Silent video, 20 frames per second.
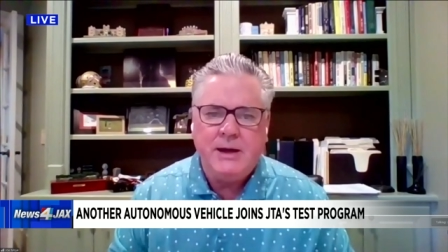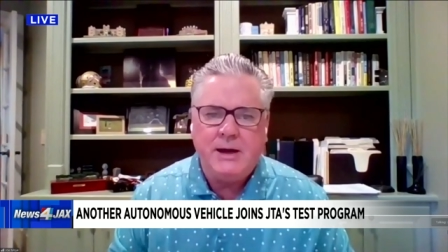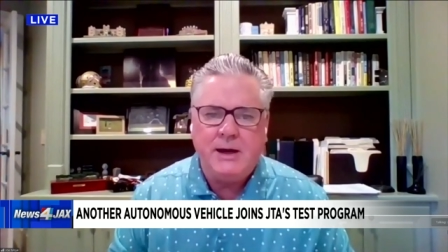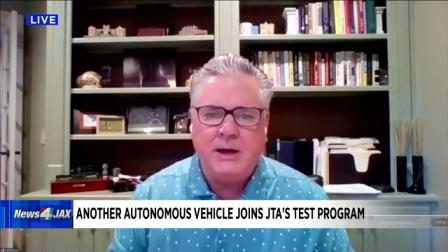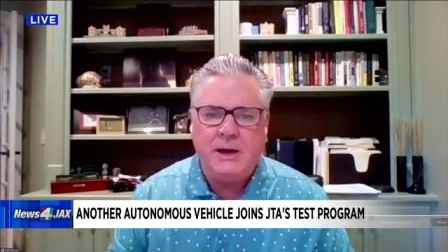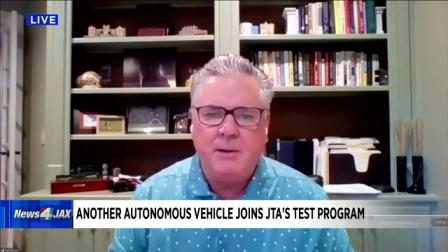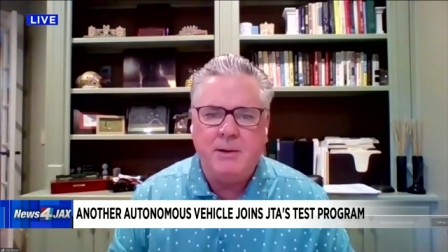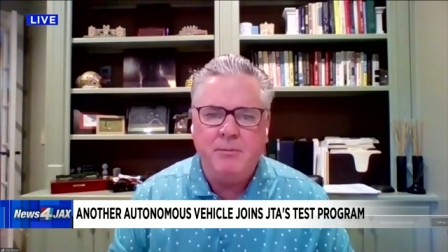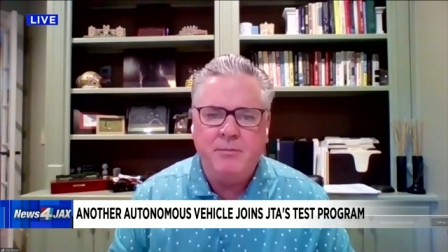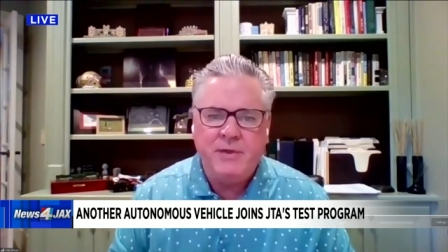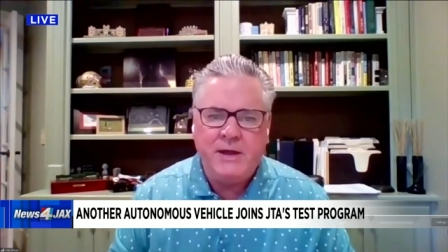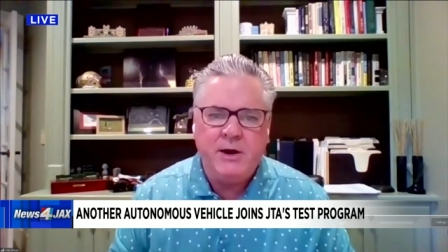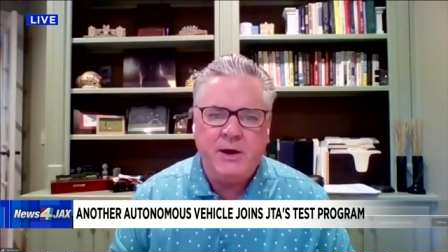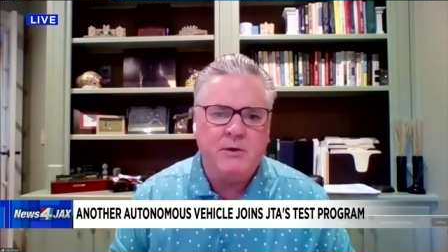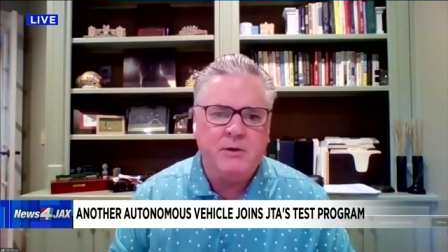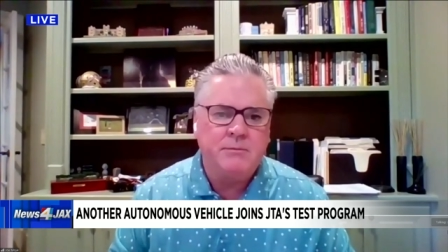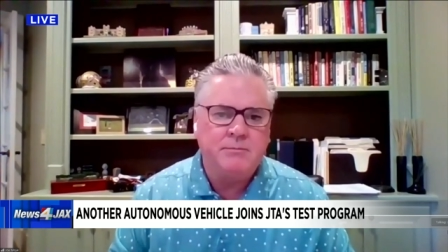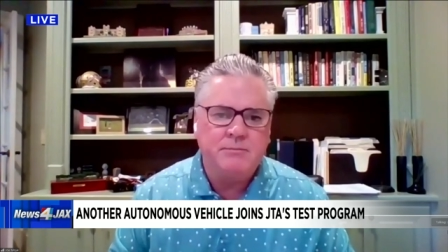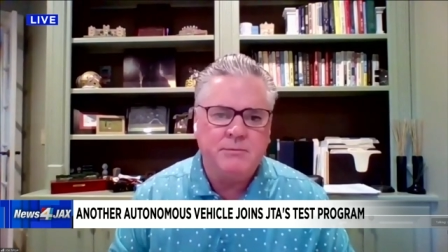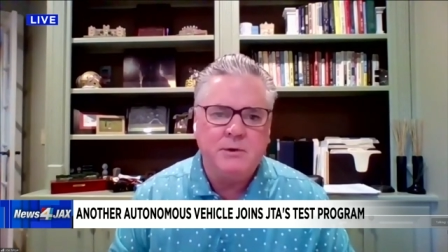Um,
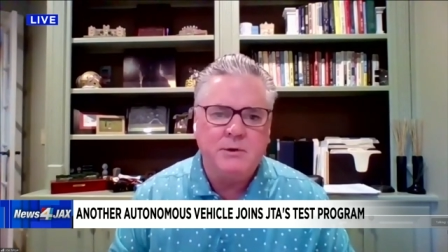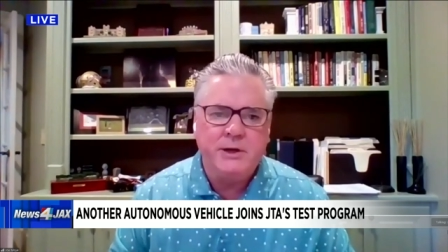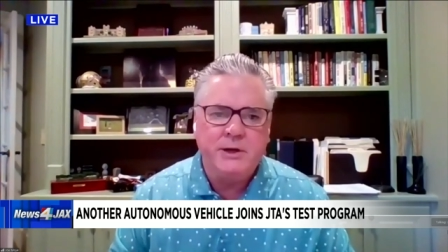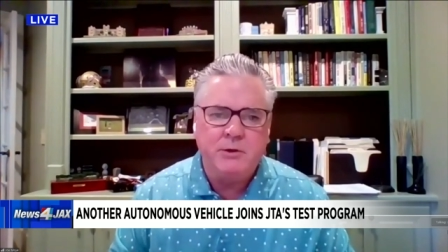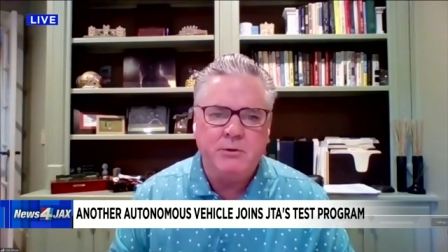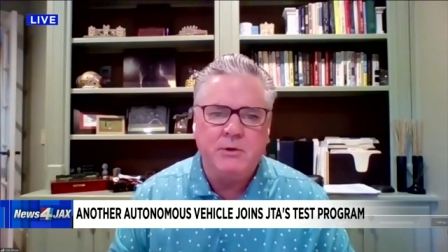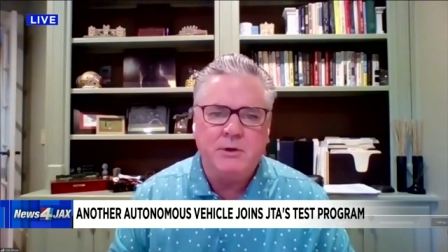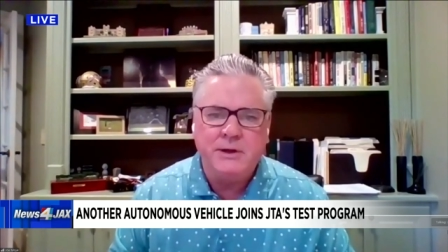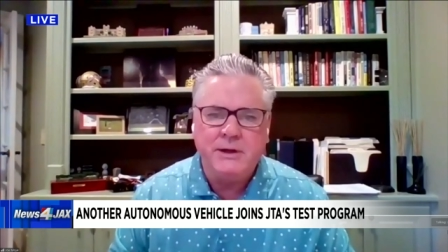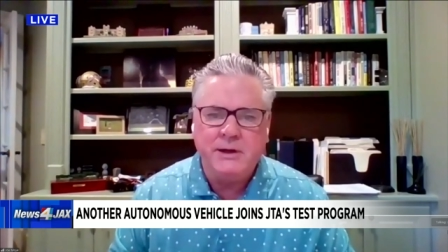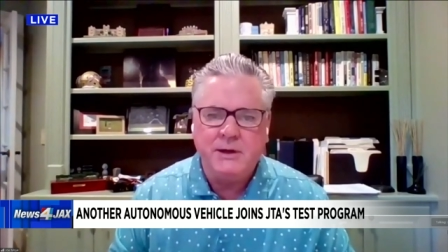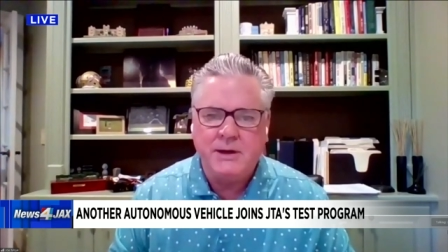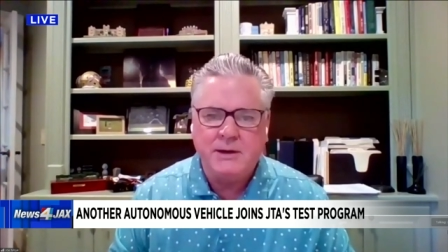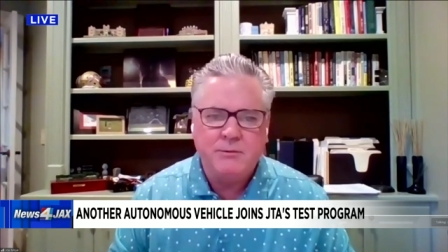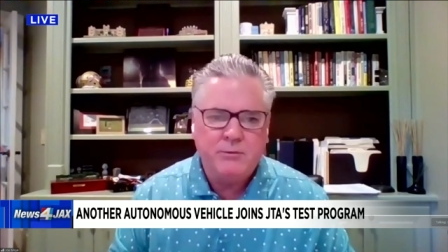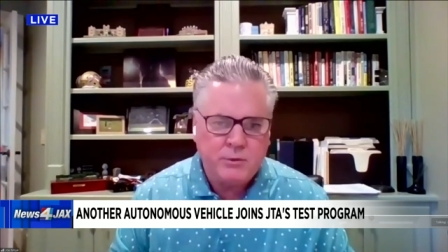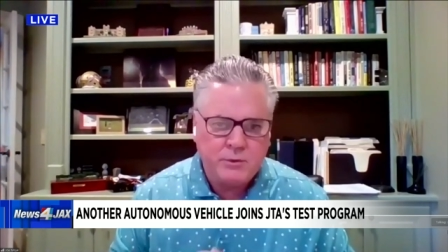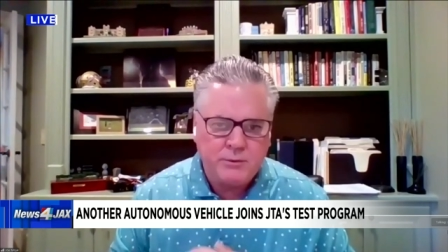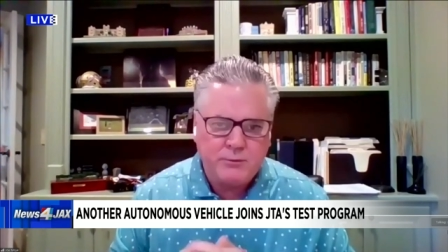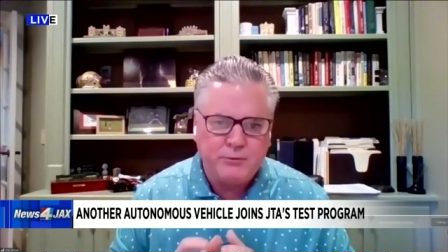they're
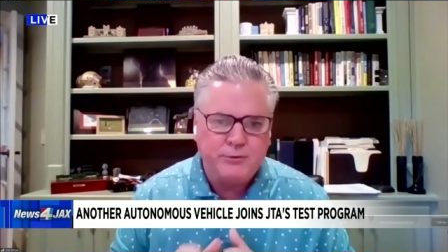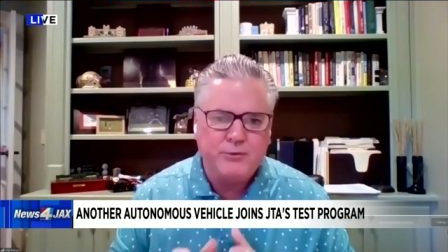literally r-